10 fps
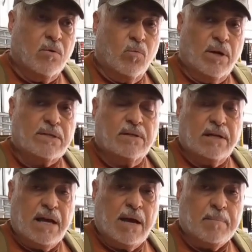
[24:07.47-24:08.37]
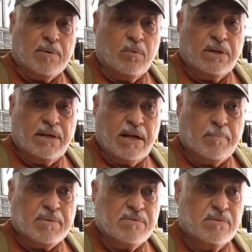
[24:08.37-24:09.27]
what's going to happen when it
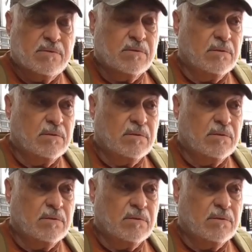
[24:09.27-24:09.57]
happens